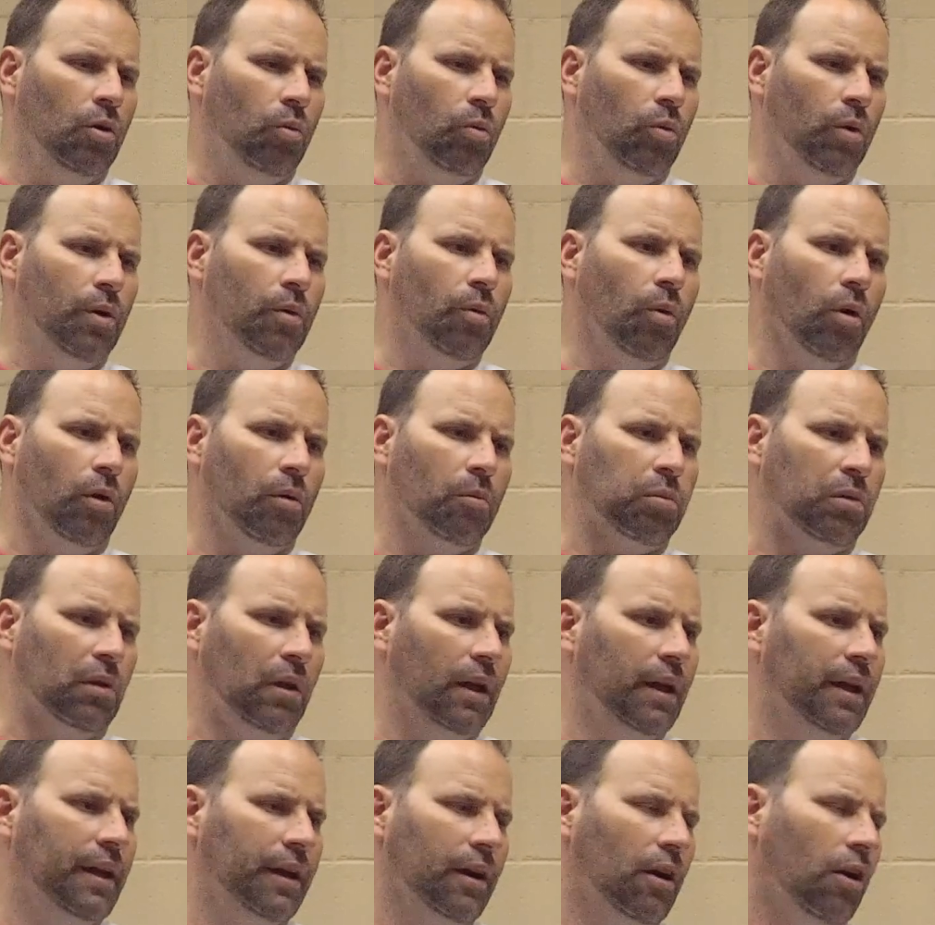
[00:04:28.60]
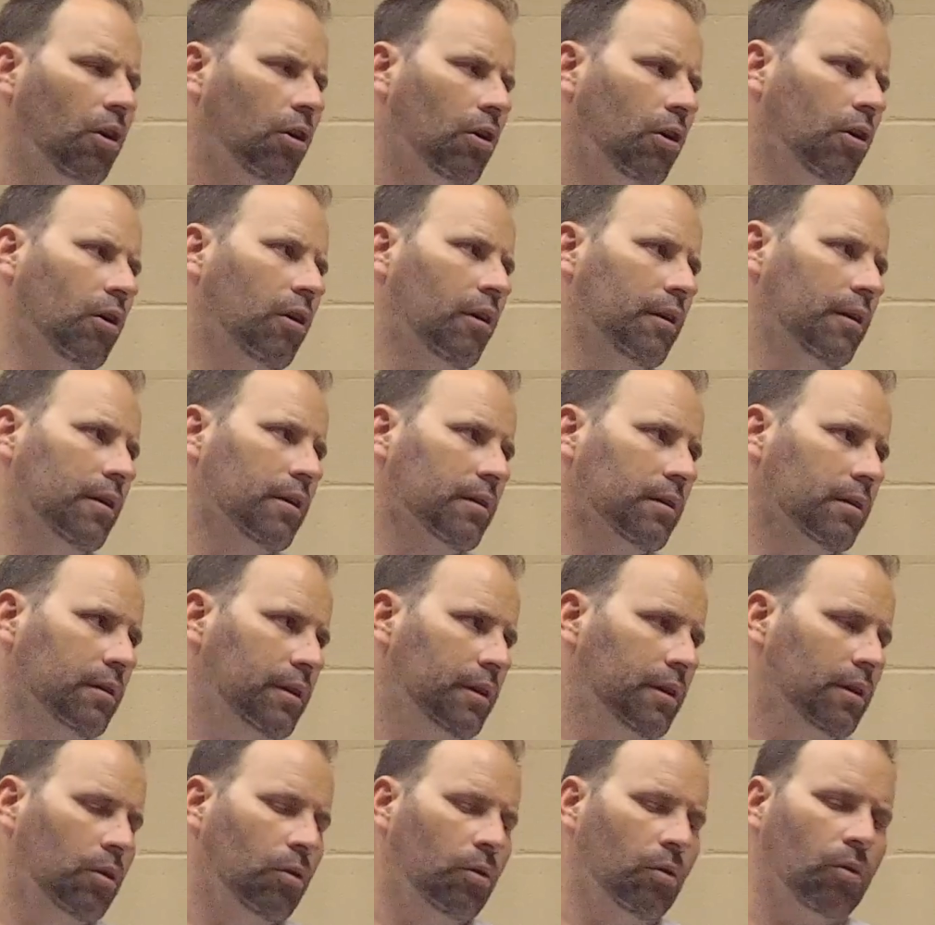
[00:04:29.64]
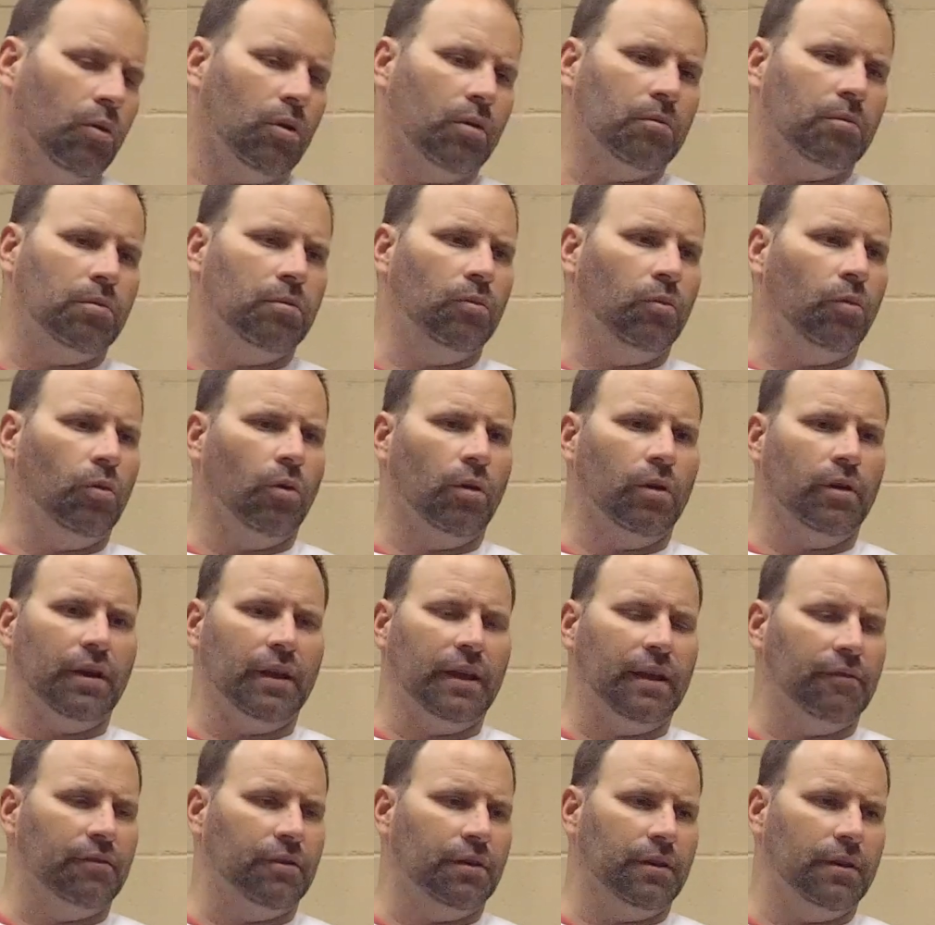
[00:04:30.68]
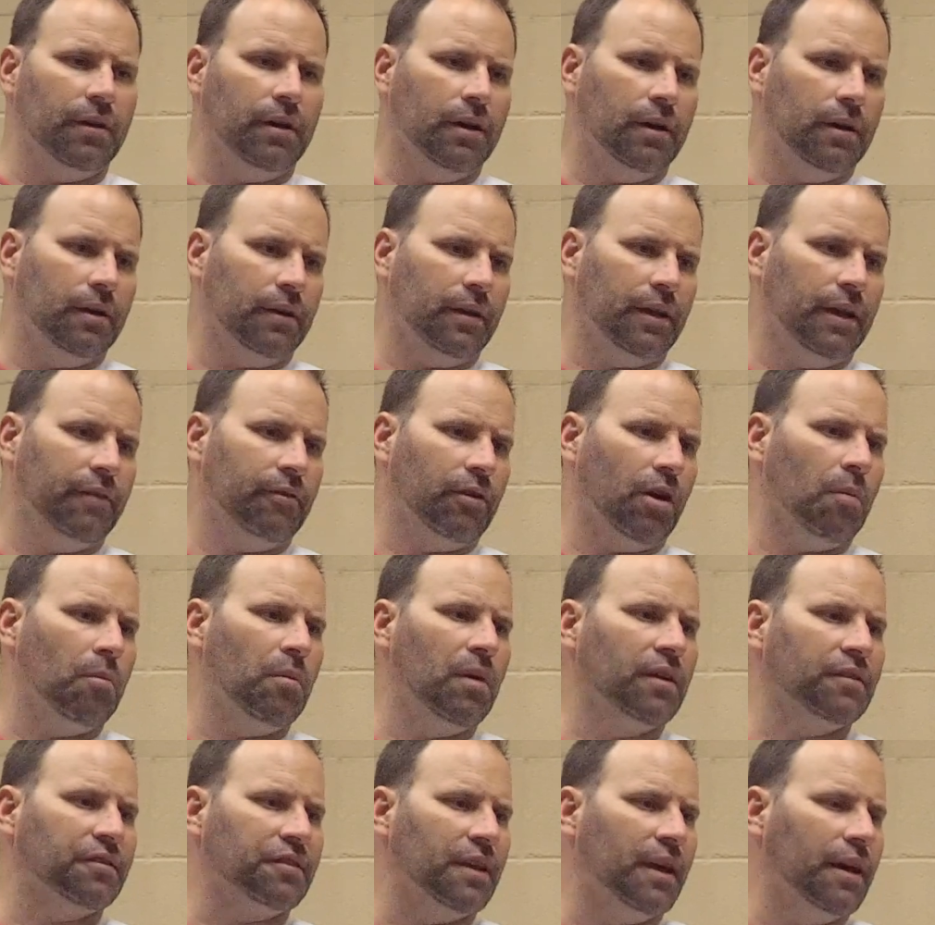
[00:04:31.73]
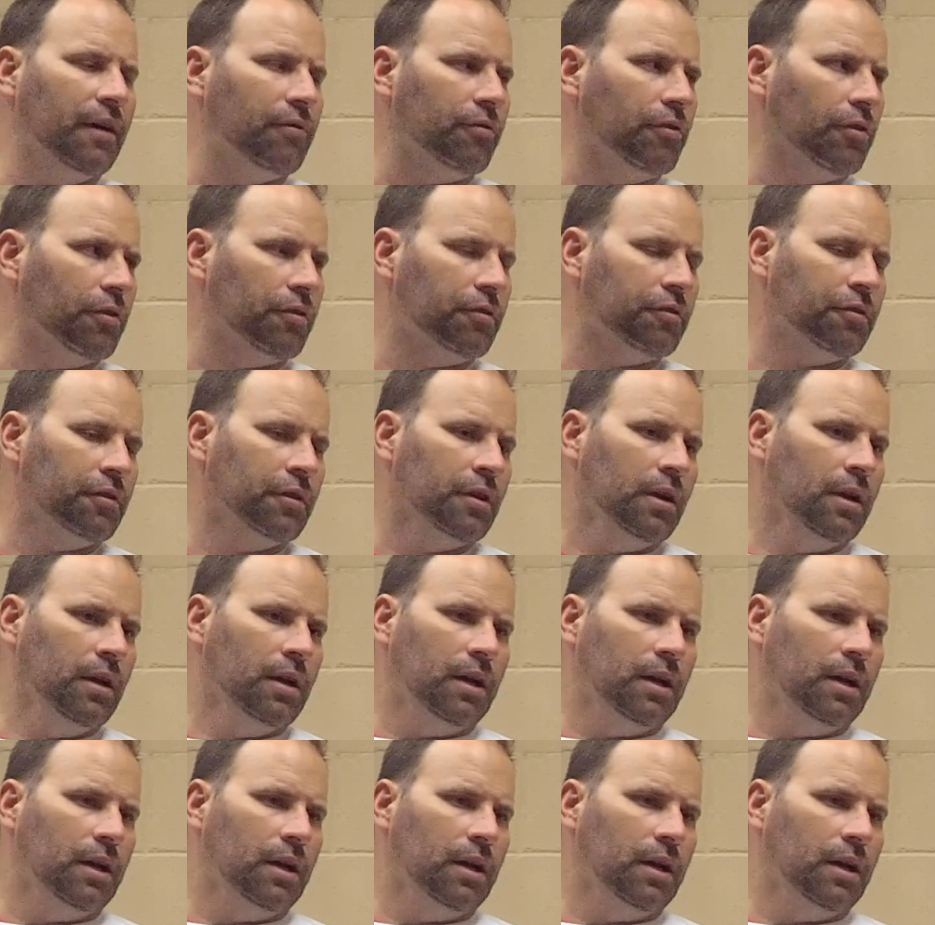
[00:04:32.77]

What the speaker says: we weren't playing hard. We weren't giving our best efforts.